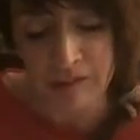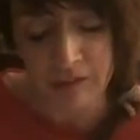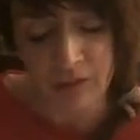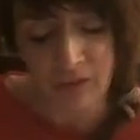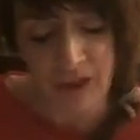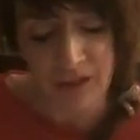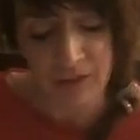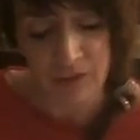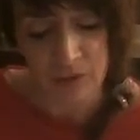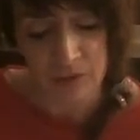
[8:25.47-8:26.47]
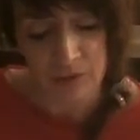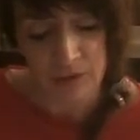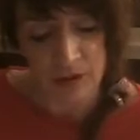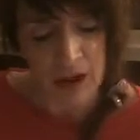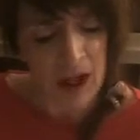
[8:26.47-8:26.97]
of the Faithful,
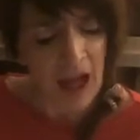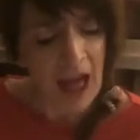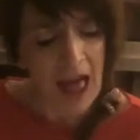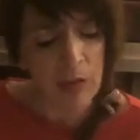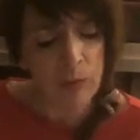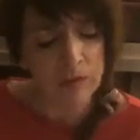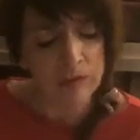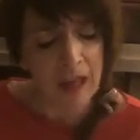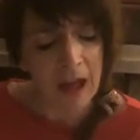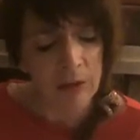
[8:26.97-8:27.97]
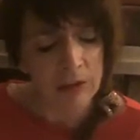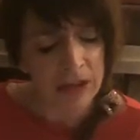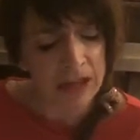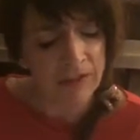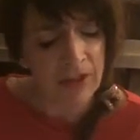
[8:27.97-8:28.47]
how wilt thou
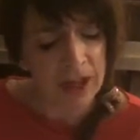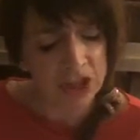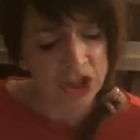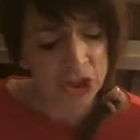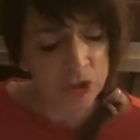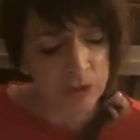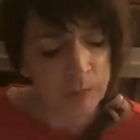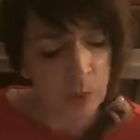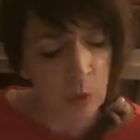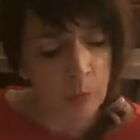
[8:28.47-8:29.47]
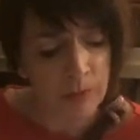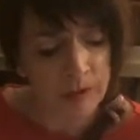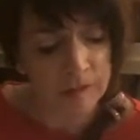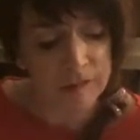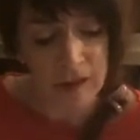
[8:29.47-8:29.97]
leave thy children
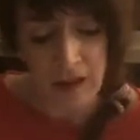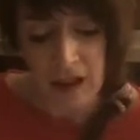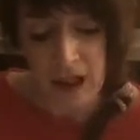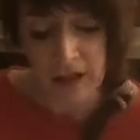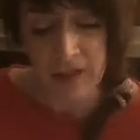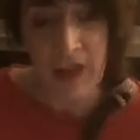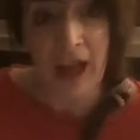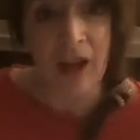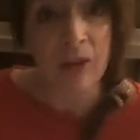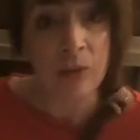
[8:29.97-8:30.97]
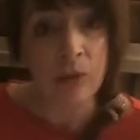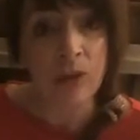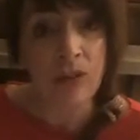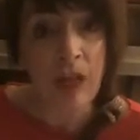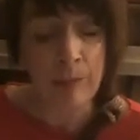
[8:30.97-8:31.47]
paupers, and thou their